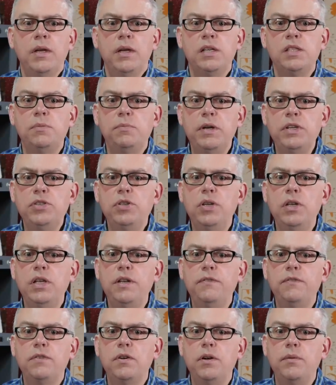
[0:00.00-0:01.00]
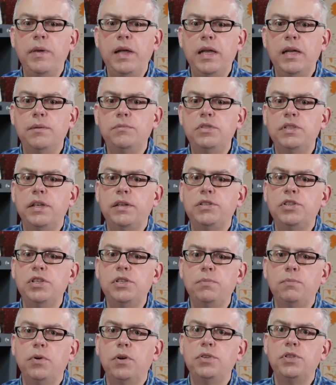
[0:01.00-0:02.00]
especially from hams that
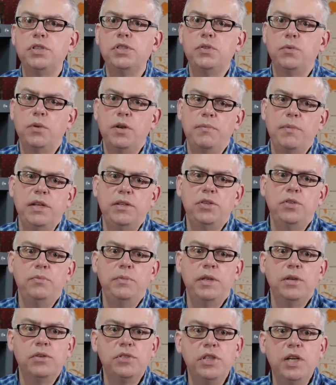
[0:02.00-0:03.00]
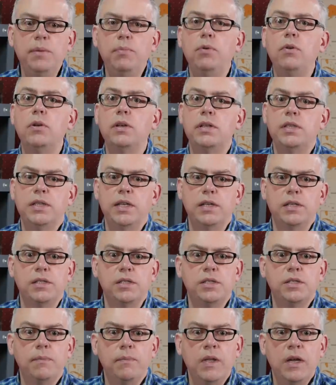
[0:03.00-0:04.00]
just purchased one of my two meter J-pole
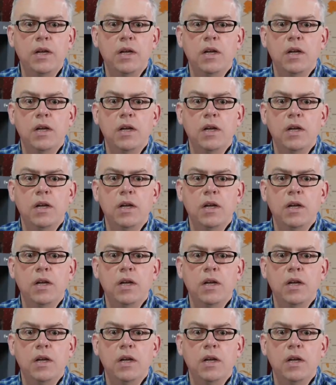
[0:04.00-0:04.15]
antennas.